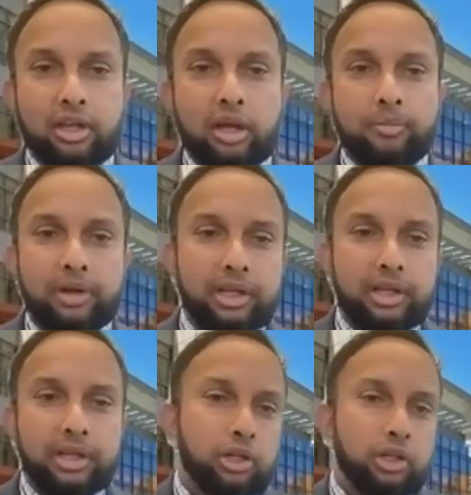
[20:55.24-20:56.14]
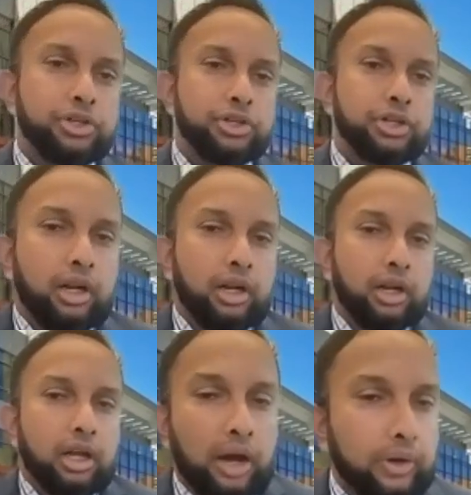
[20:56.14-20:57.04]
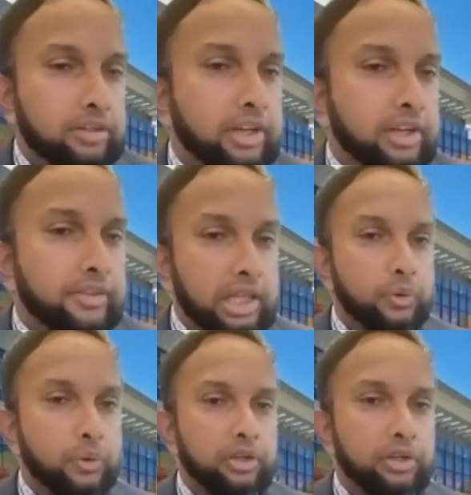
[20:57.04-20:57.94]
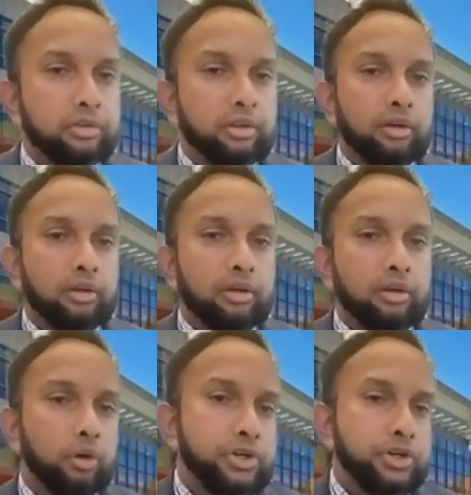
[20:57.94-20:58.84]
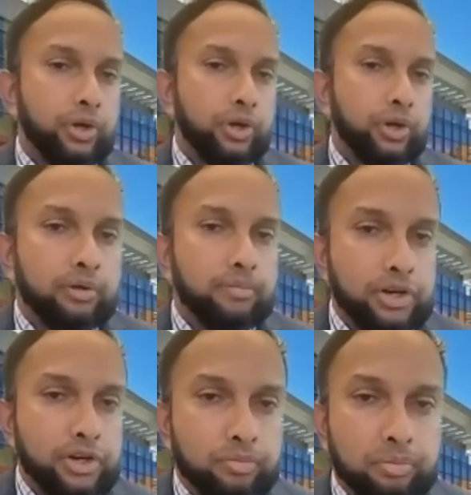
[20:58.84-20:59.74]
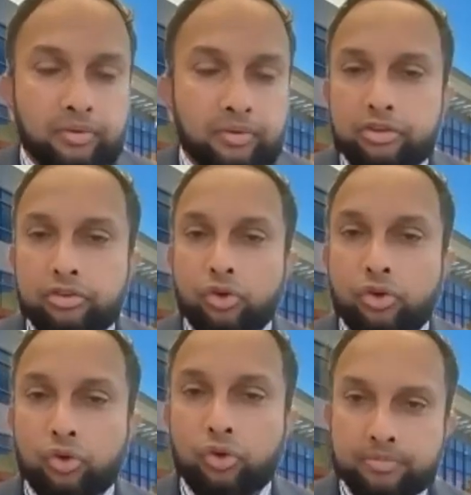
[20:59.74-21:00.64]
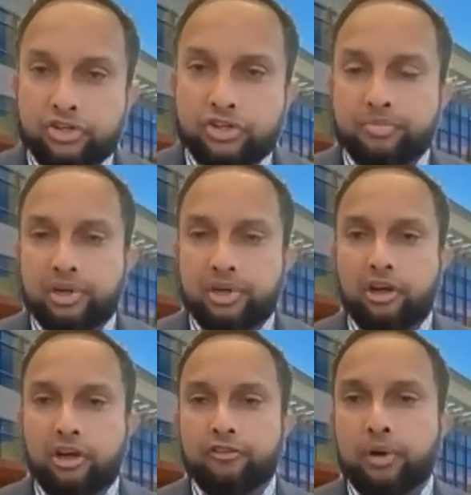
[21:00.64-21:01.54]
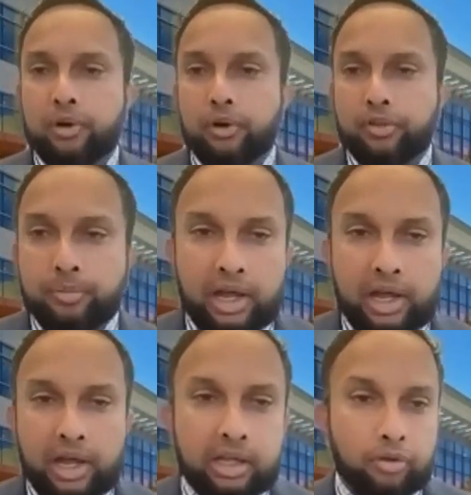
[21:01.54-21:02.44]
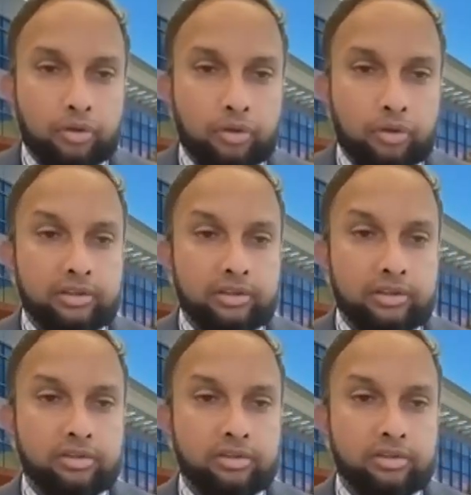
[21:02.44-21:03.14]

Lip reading: But in conclusion, I would like to say that EUS portal pressure gradient measurement provides direct measurement of both hepatic and portal veins.